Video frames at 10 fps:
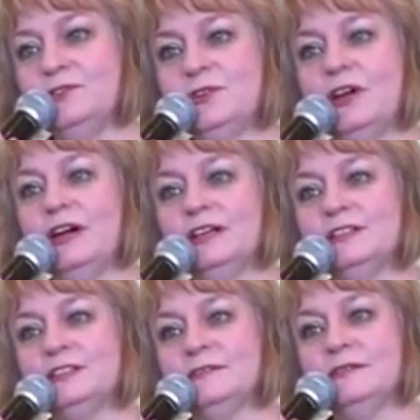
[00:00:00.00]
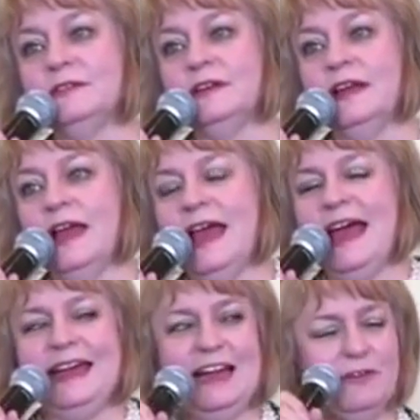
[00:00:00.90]
drugs.
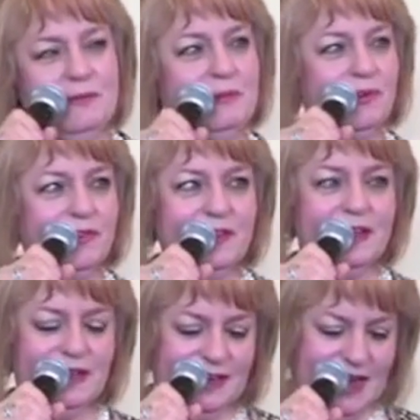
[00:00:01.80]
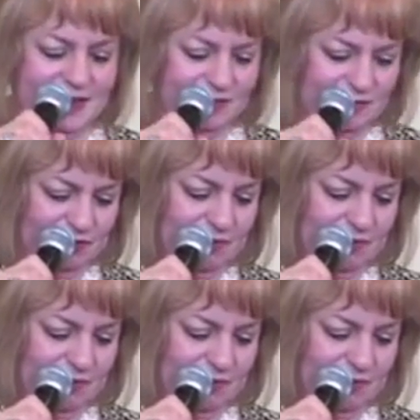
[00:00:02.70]
And I remember thinking, I don't know